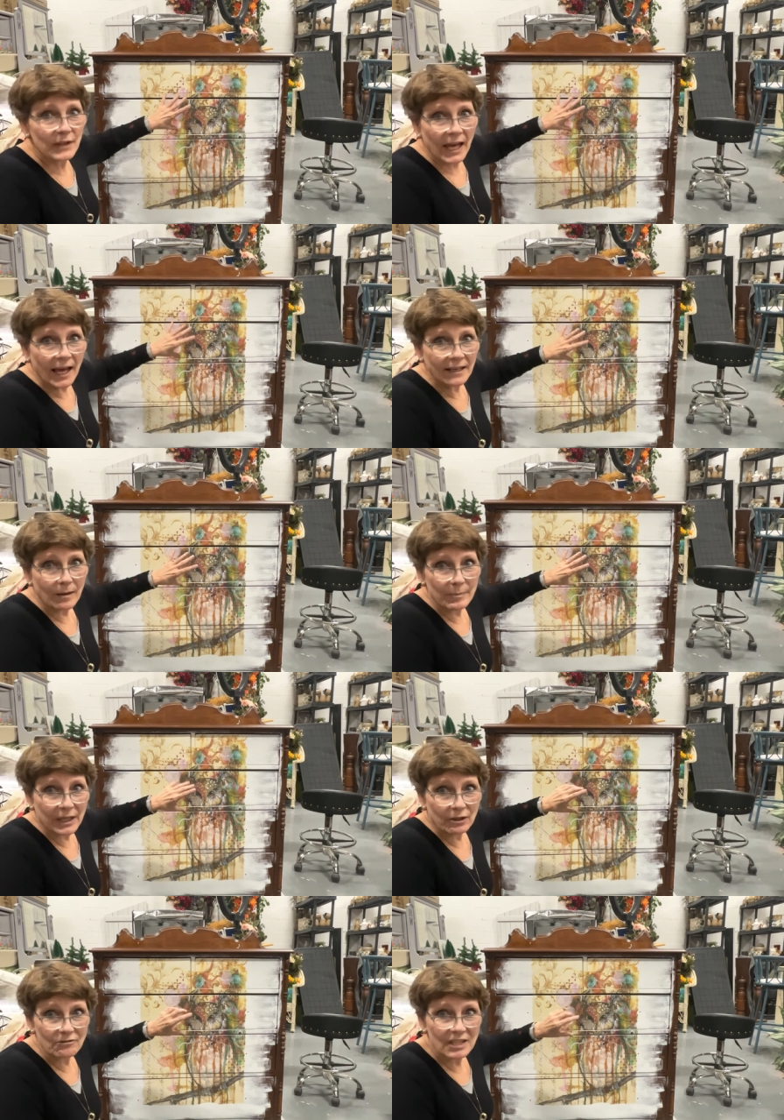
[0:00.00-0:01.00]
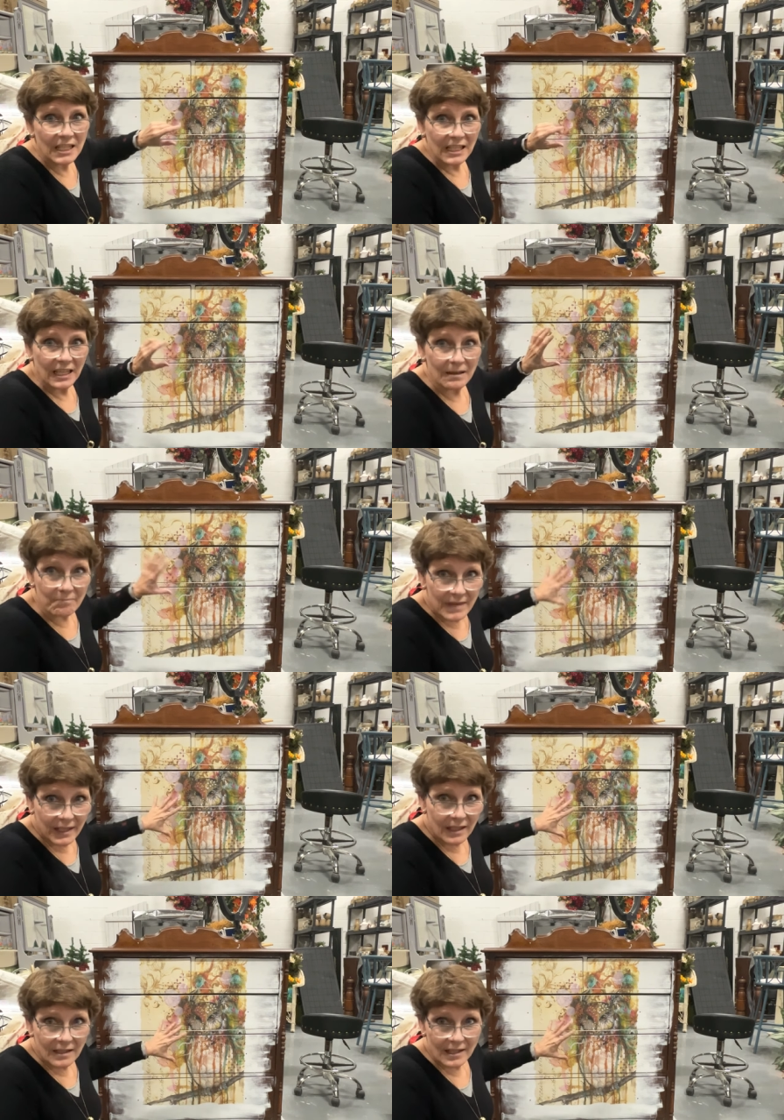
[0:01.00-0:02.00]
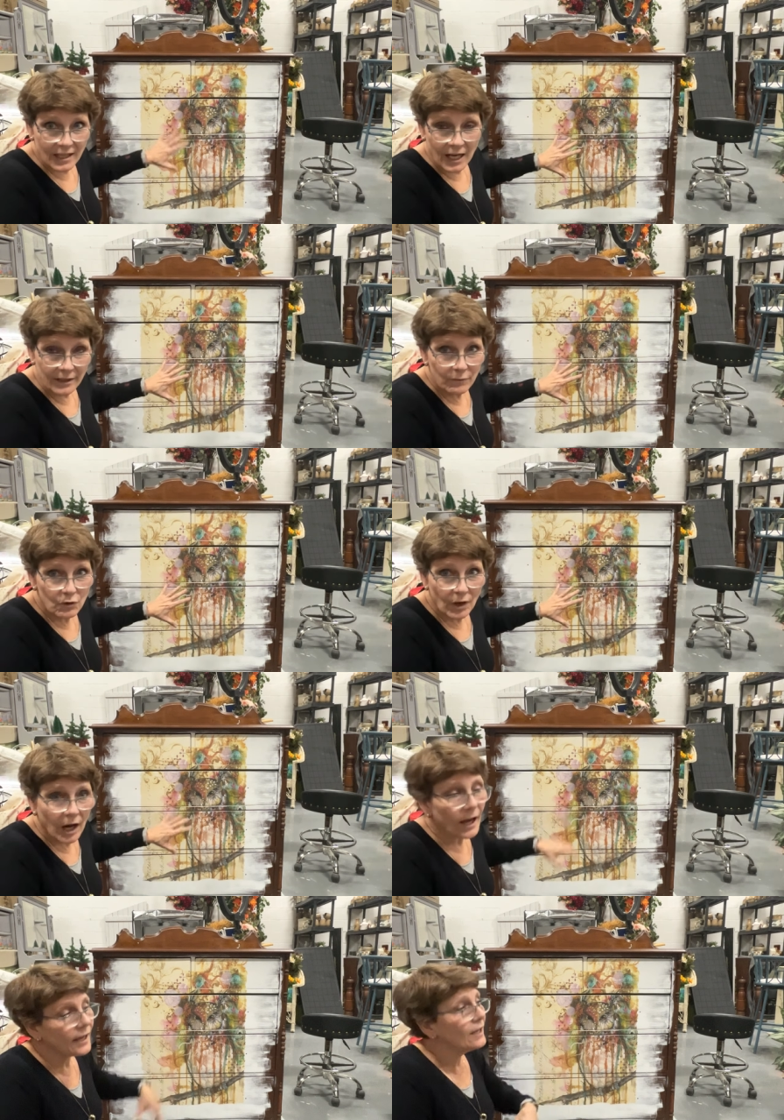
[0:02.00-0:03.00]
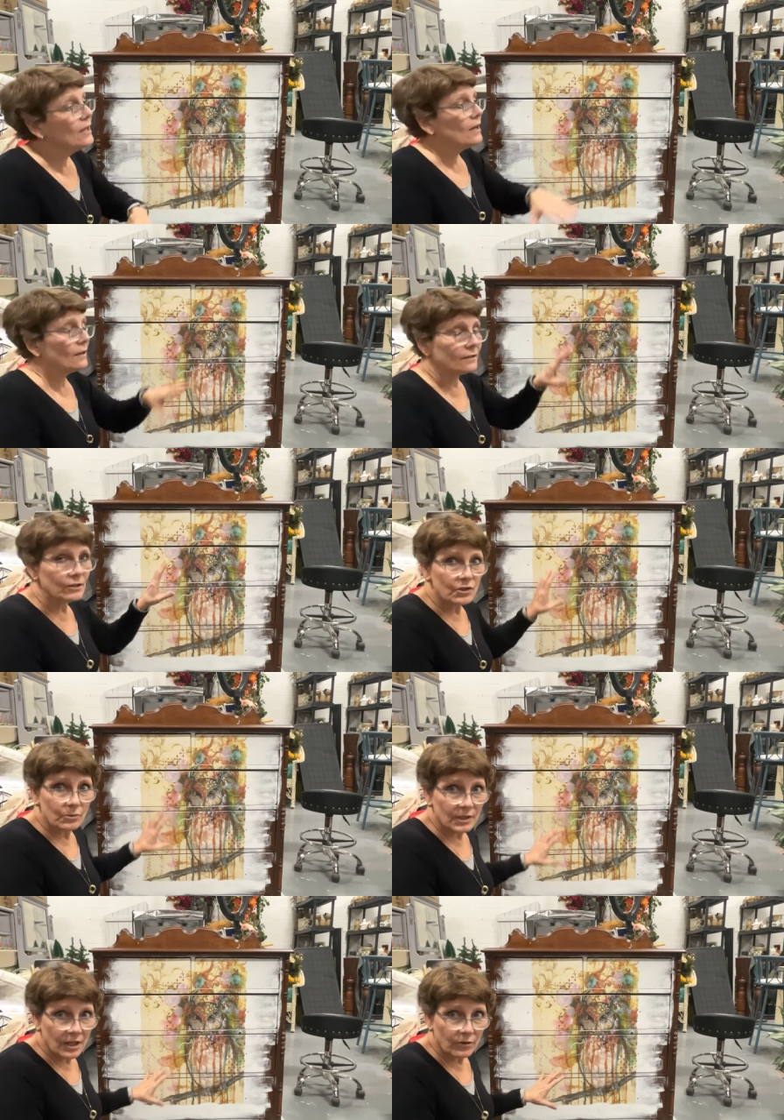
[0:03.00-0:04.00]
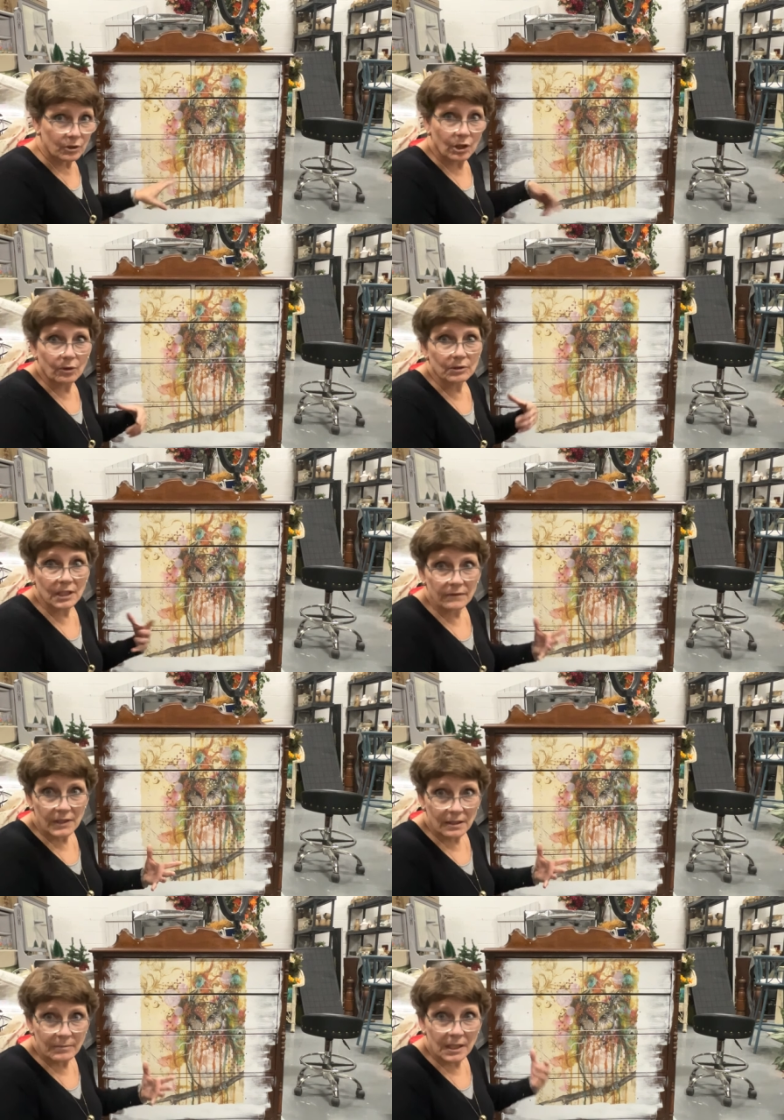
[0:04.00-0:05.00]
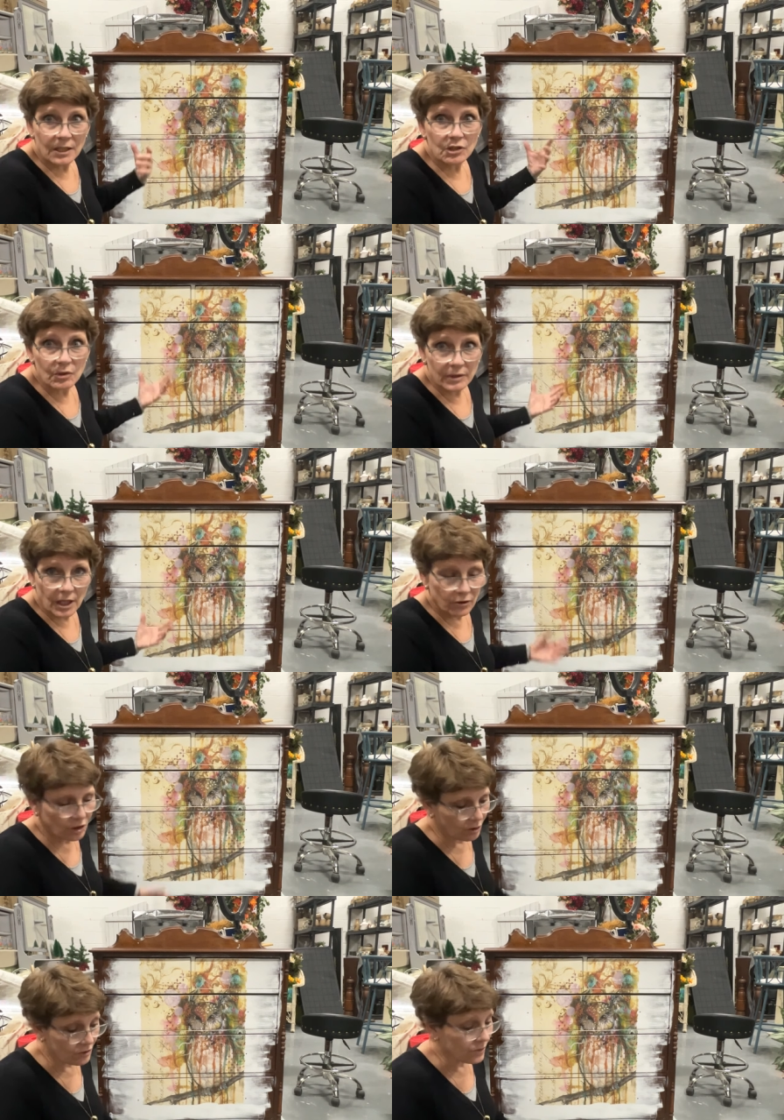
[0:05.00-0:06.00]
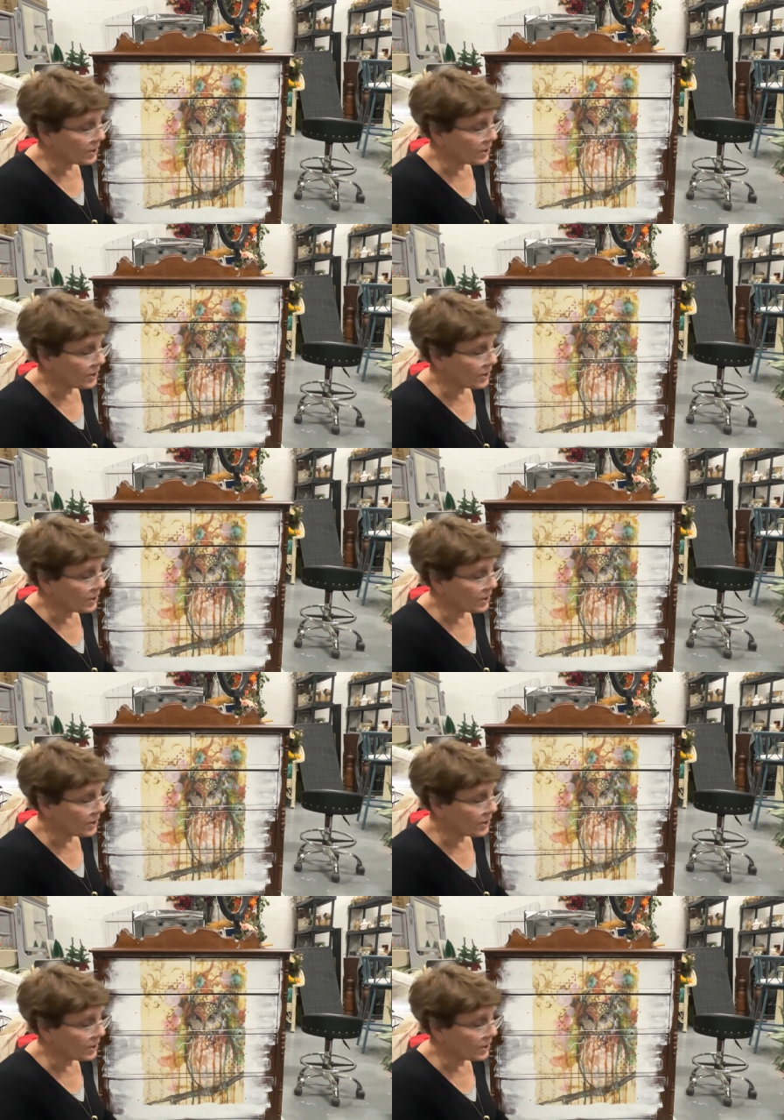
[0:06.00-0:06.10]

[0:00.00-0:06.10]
that about a minute to kind of dry I'm going to do another coat. Give it a minute, do another coat. So